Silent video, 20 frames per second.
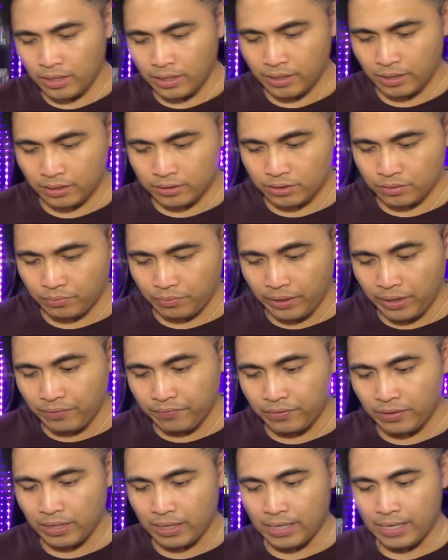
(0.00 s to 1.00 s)
Next
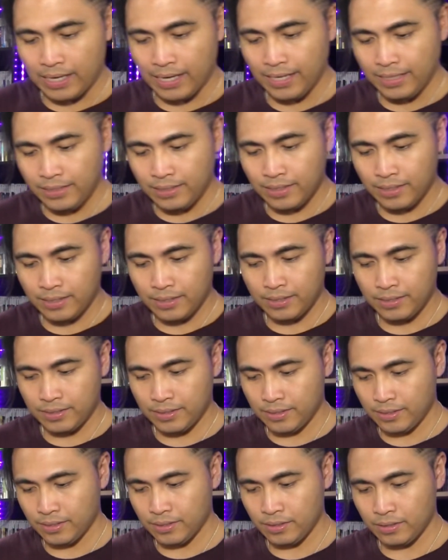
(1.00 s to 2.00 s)
we've got,
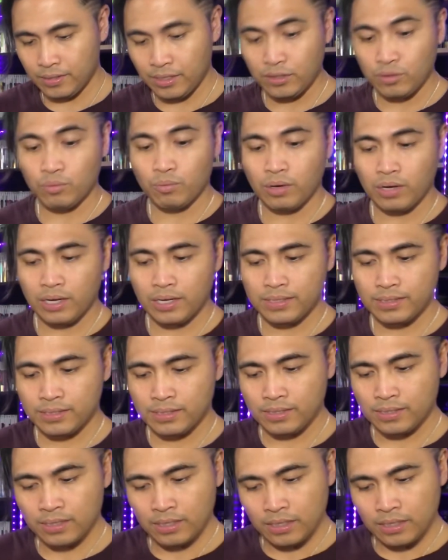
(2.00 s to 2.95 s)
this was